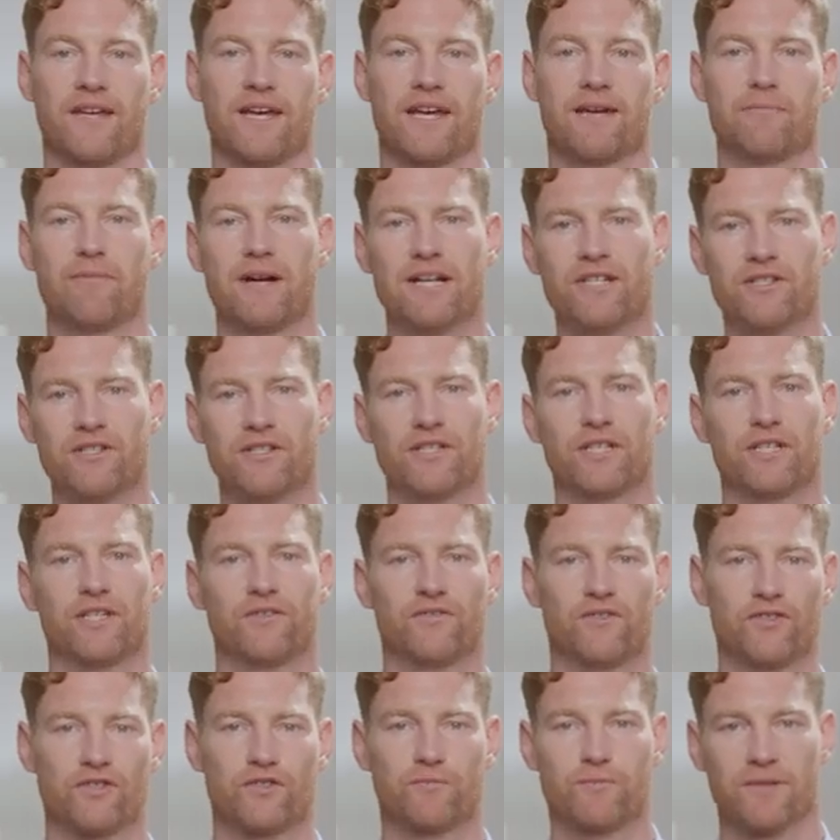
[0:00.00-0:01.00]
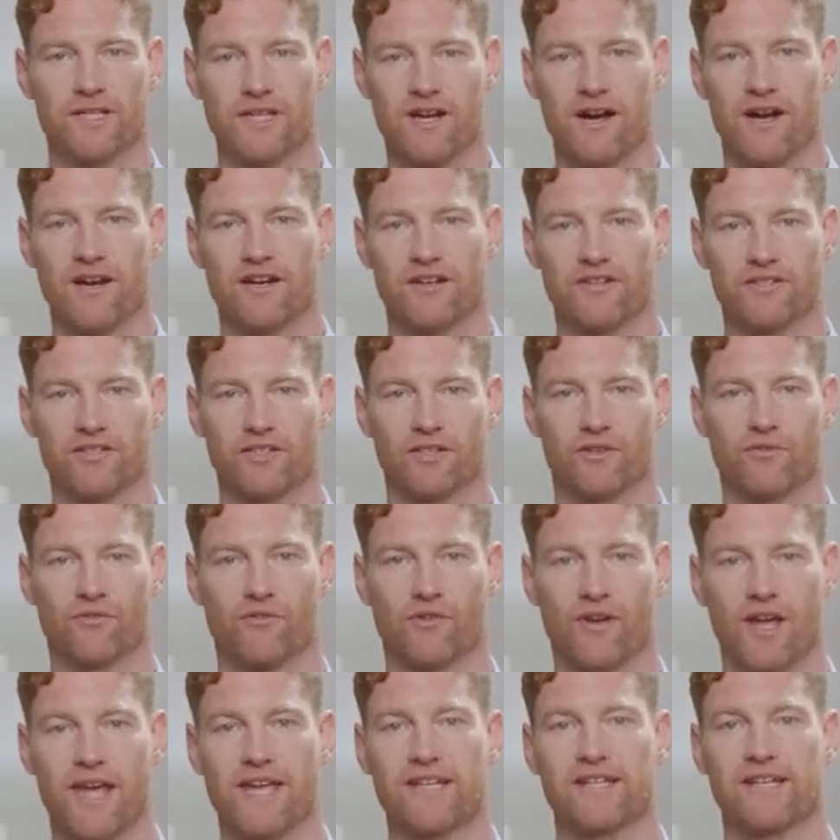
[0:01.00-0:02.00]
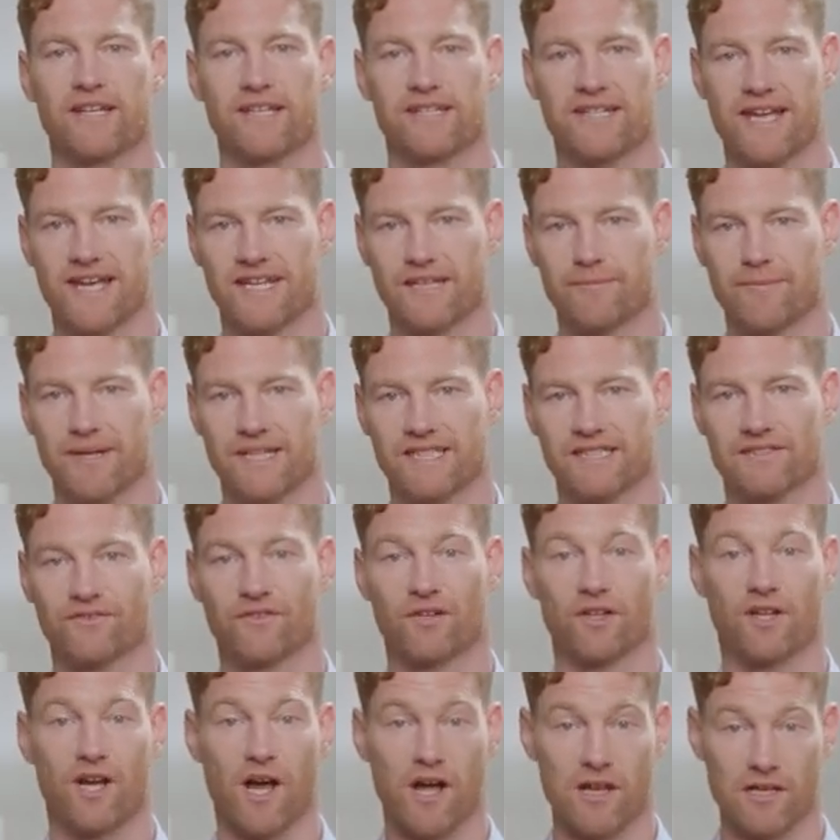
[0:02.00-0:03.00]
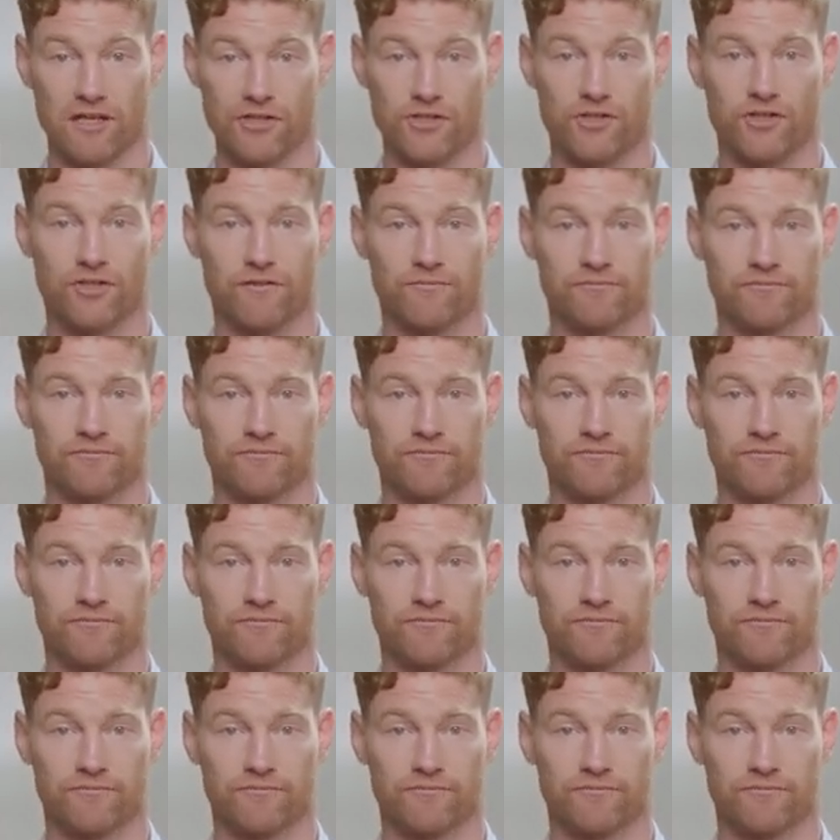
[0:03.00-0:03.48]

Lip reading: Imagine that you've just been hired to create a database for a college.